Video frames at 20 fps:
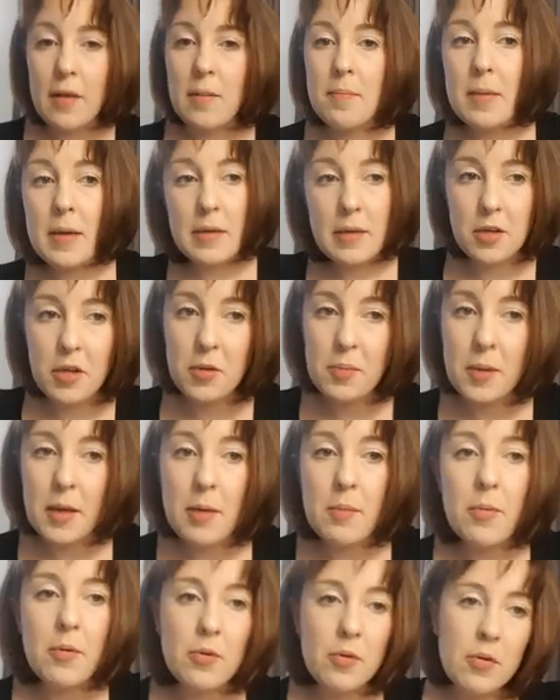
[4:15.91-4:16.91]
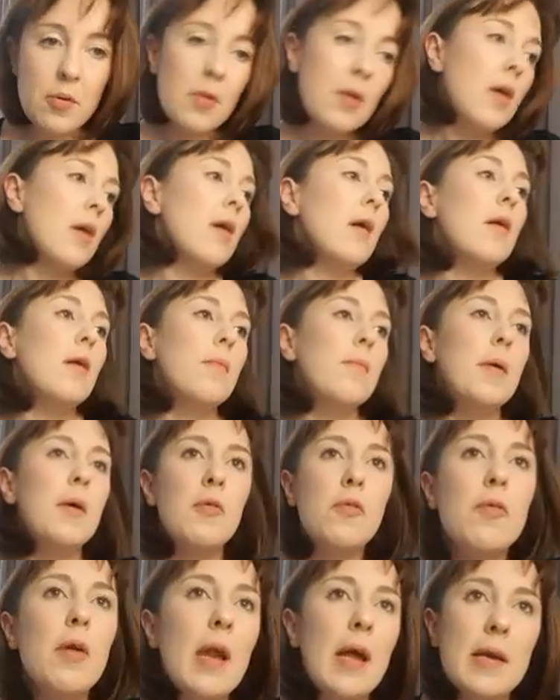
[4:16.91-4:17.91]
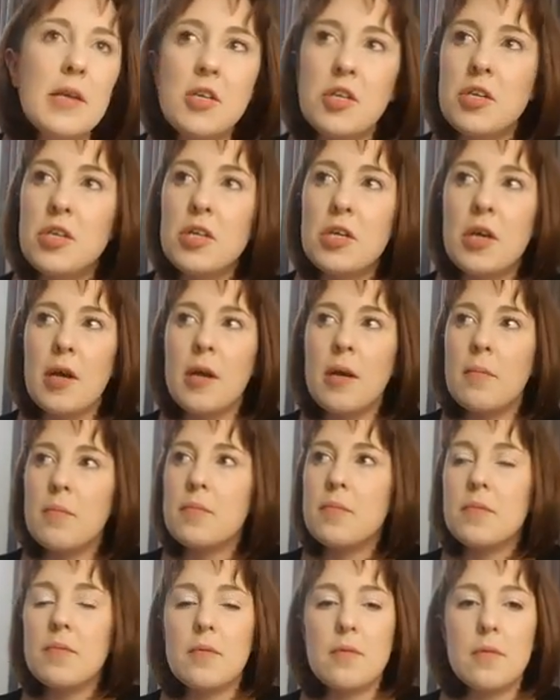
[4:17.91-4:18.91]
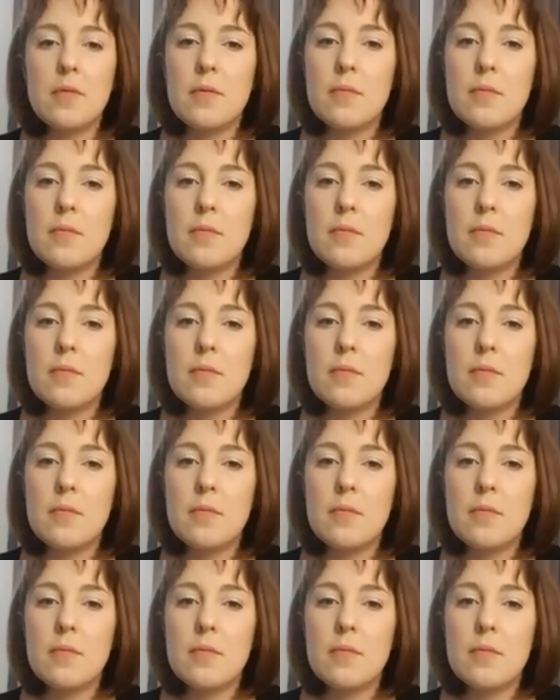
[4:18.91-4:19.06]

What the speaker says: meet new people, build relationships.